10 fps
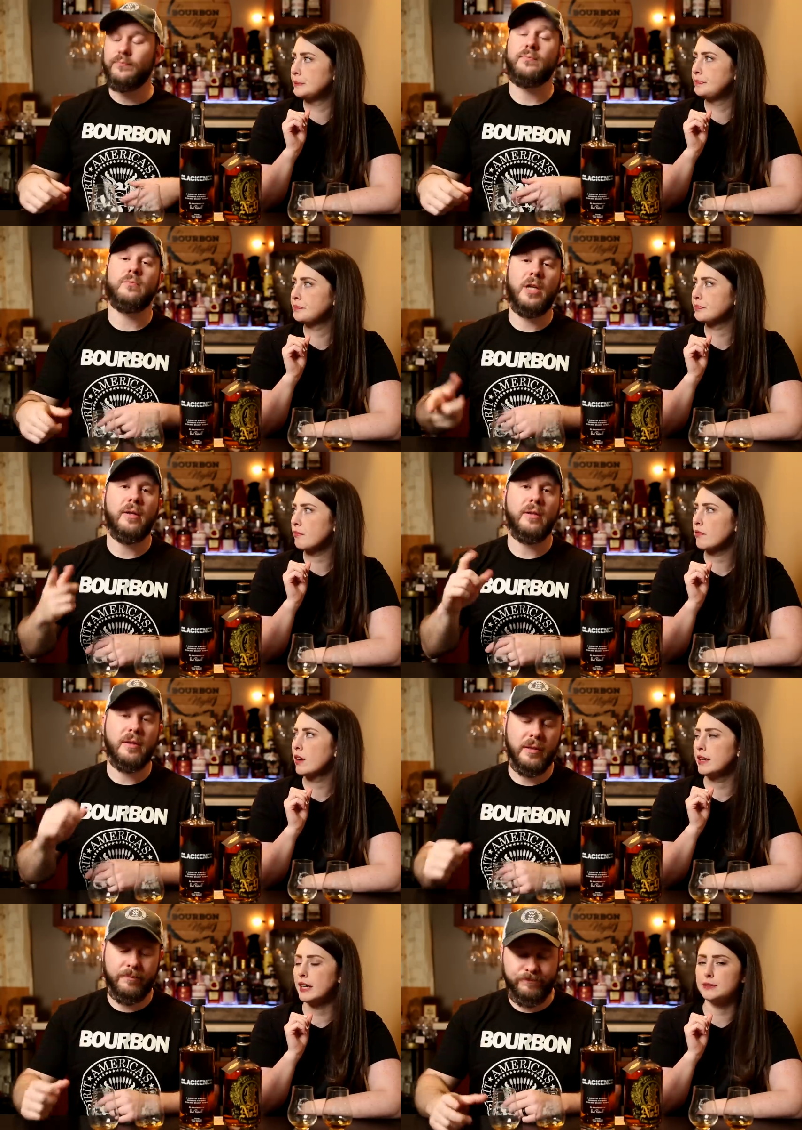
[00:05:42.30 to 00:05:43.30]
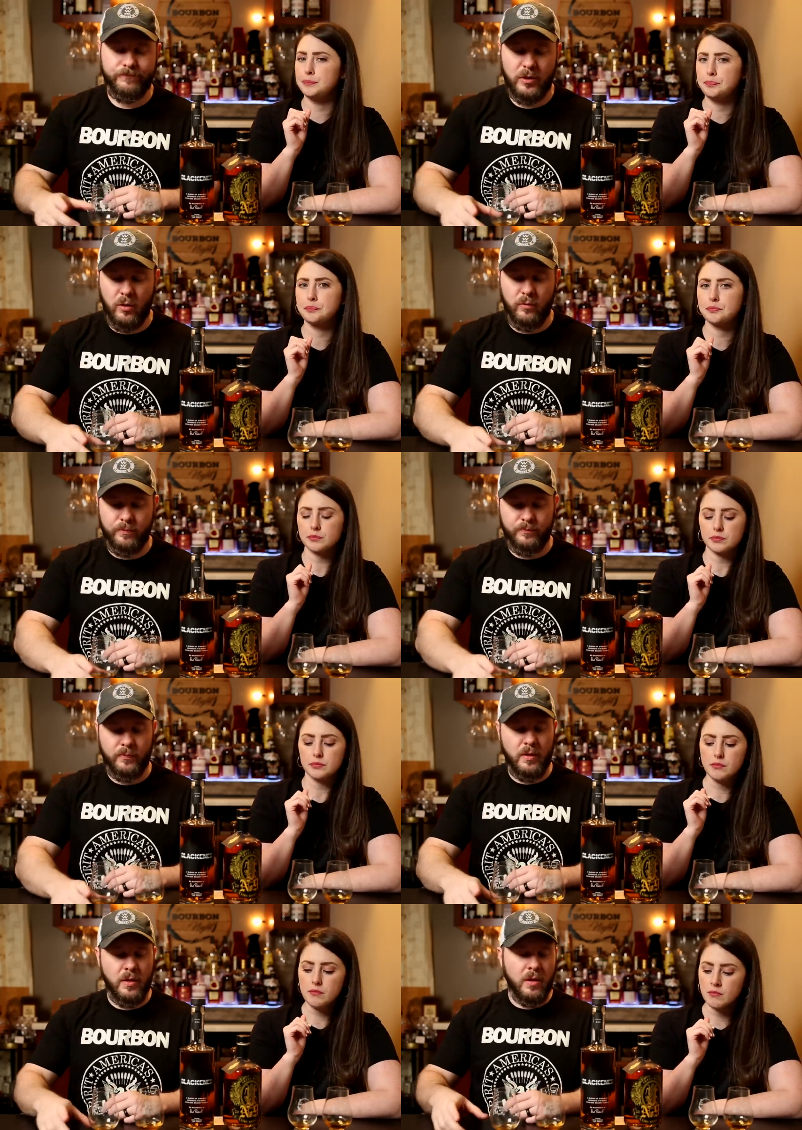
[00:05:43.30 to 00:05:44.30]
Speaker 1: mm,
Speaker 2: yeah yeah yeah yeah clove
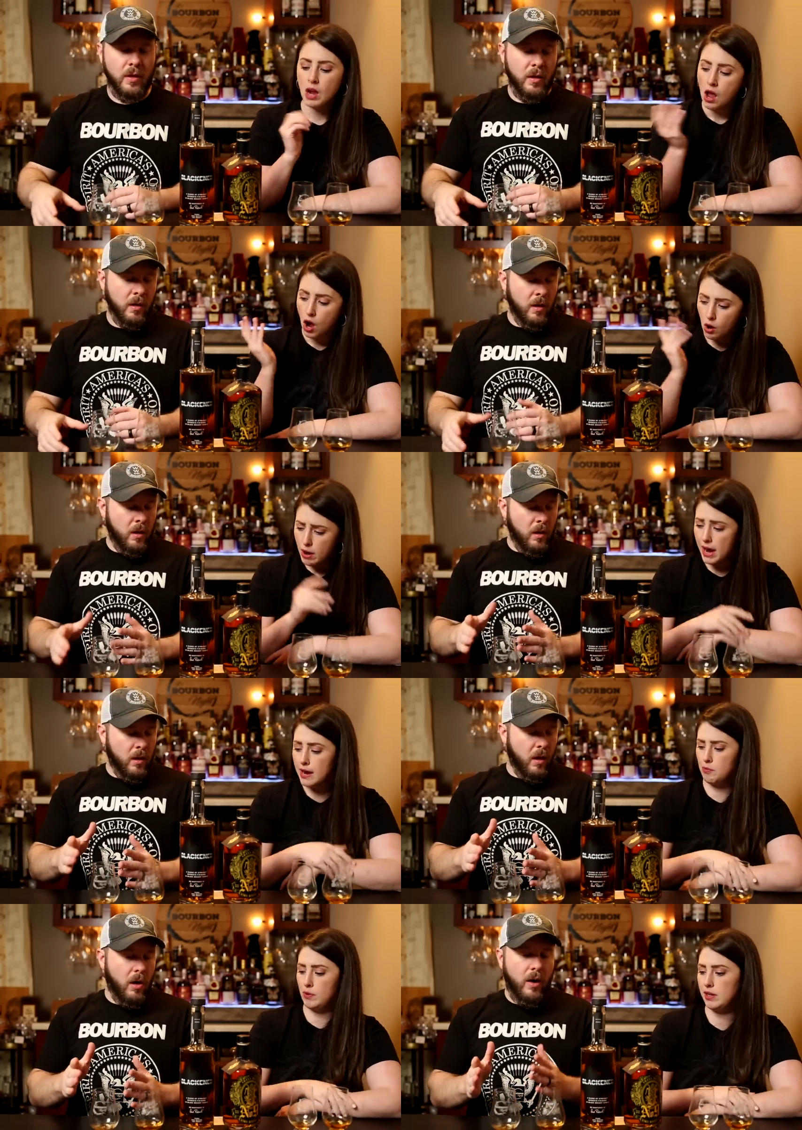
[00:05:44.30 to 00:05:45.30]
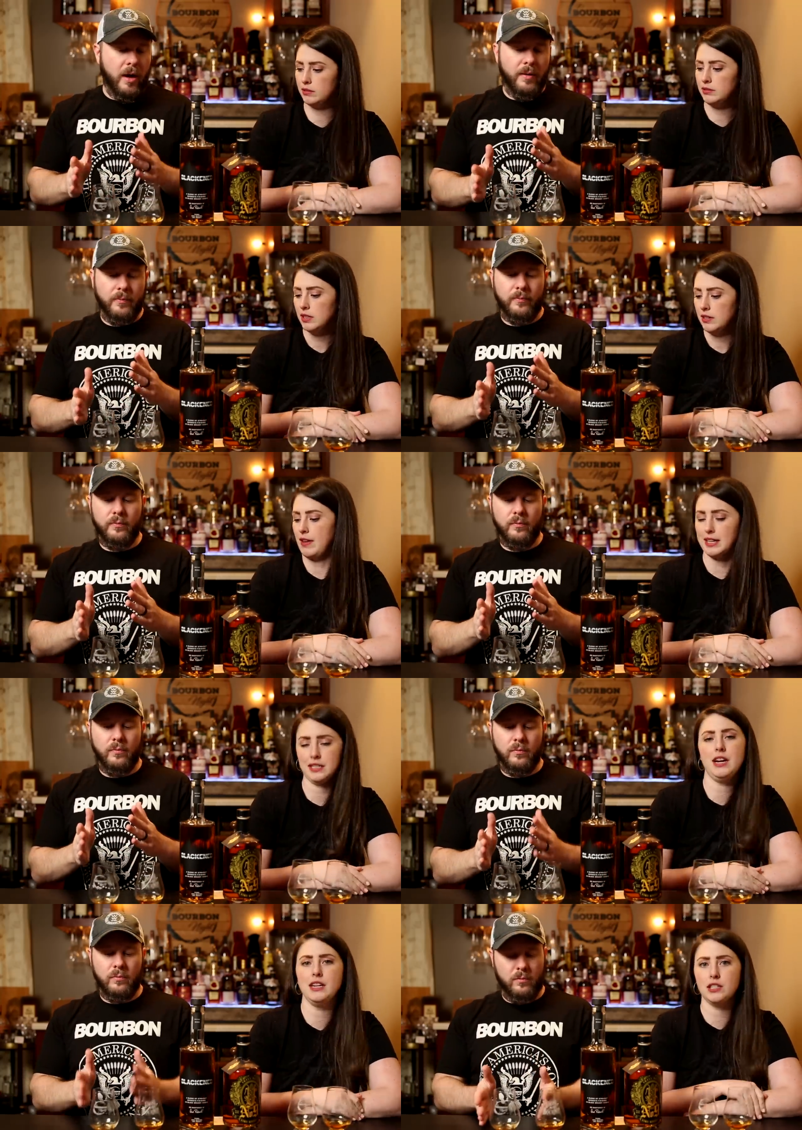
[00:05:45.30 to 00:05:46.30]
Speaker 1: all right.
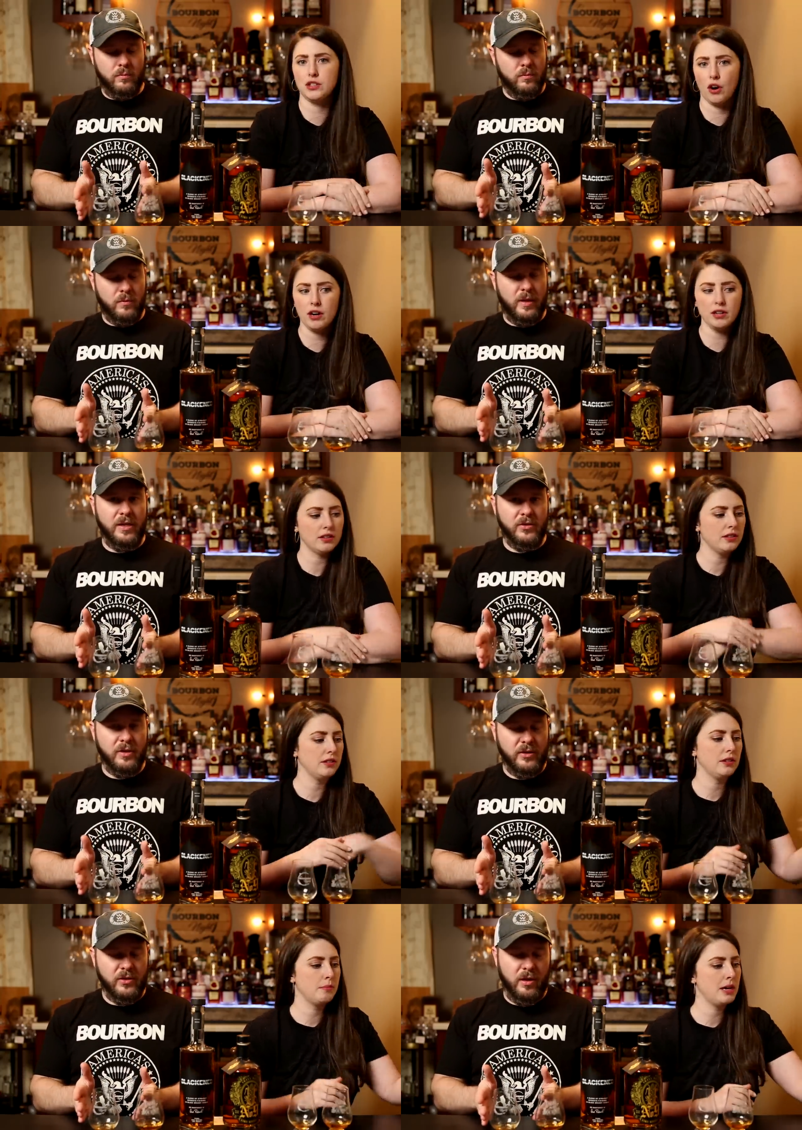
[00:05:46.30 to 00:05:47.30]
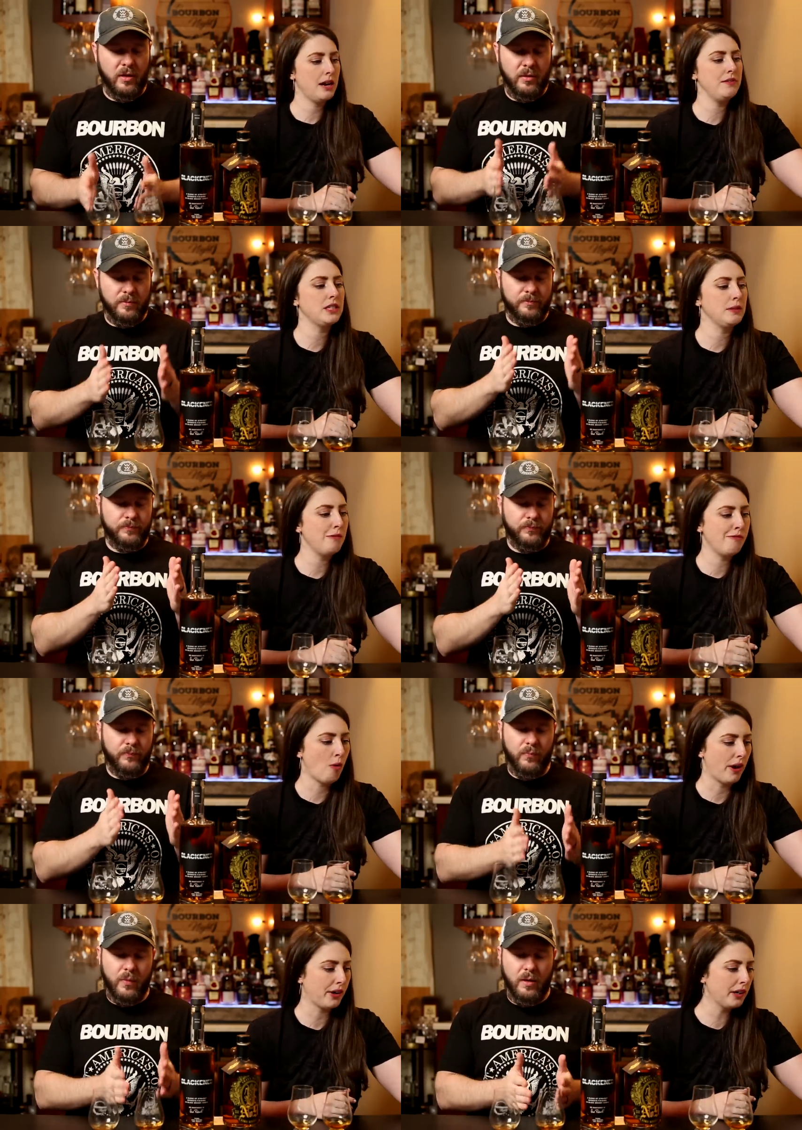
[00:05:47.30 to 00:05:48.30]
That's a nice start. That is a nice start. Have a sip of
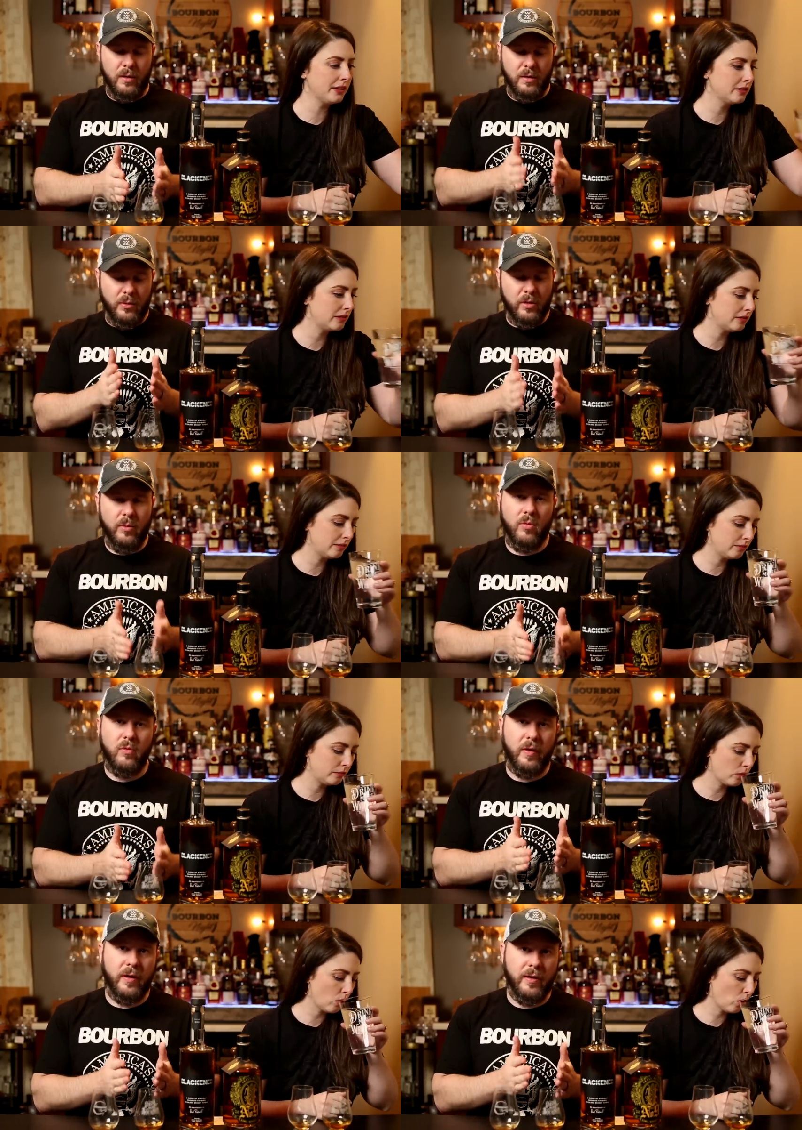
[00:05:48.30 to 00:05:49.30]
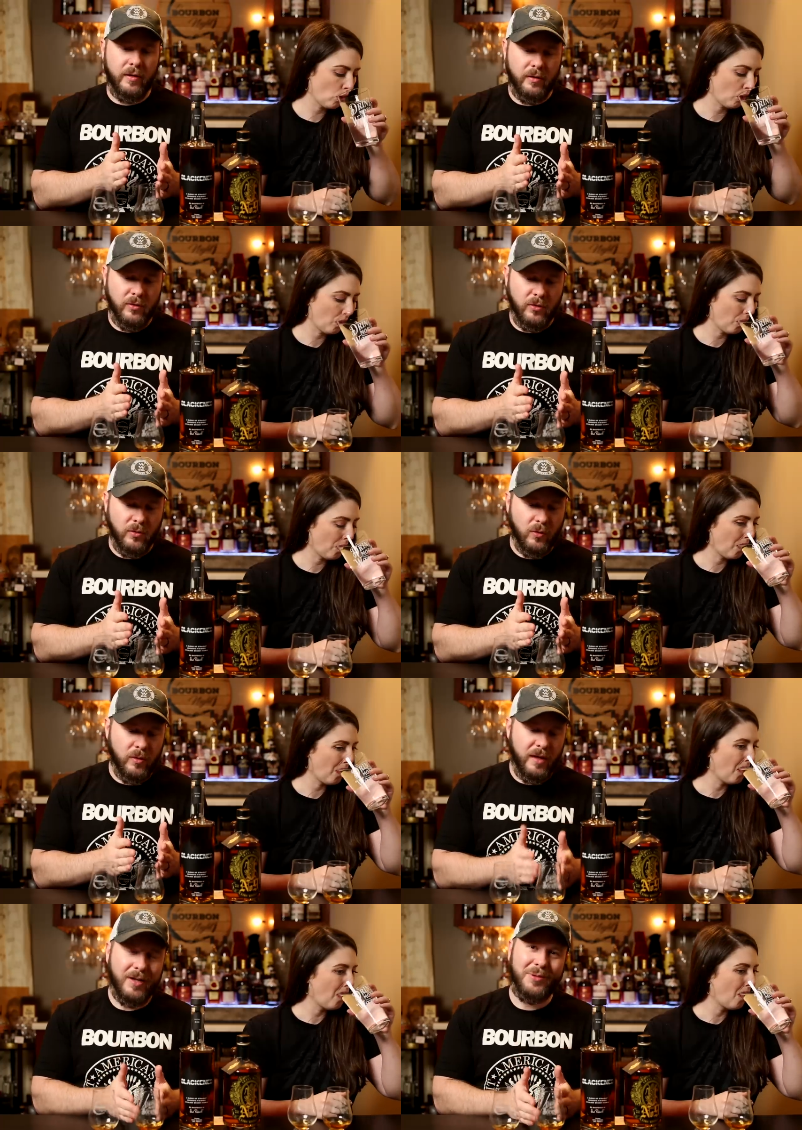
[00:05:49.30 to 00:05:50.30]
water.
Speaker 2: Now we're gonna move on
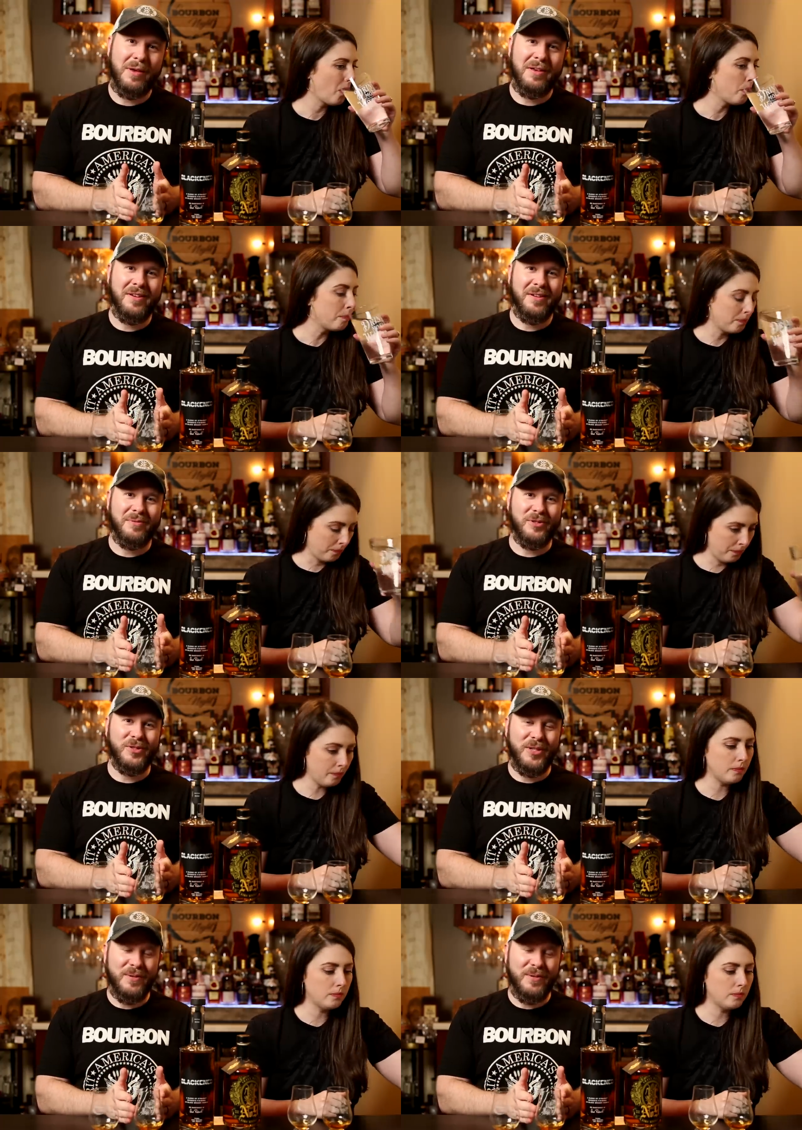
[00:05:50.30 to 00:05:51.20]
to the next band, mm -hmm. which mm-hmm. is